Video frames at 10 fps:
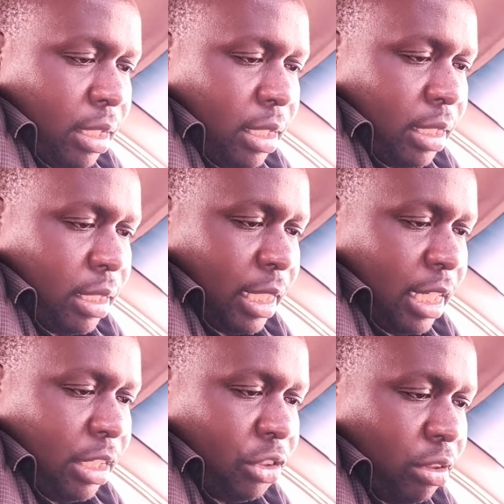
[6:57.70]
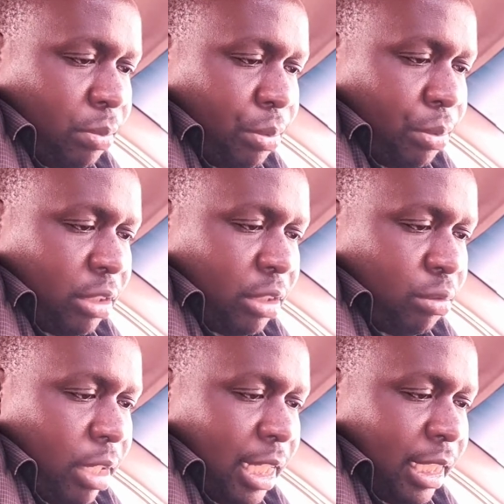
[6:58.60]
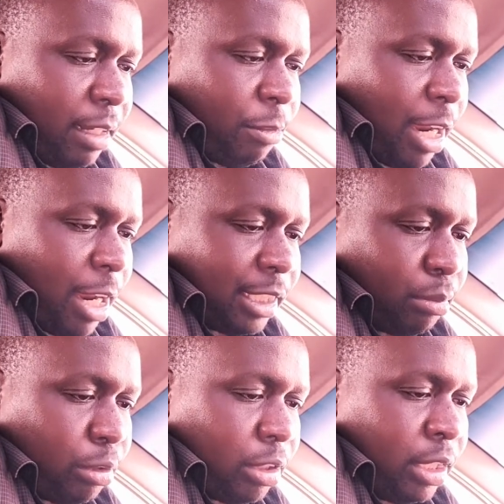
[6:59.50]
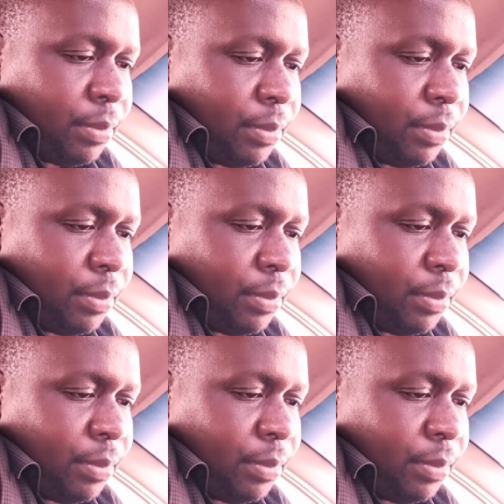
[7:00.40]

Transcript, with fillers: Then short press to enter flash mode.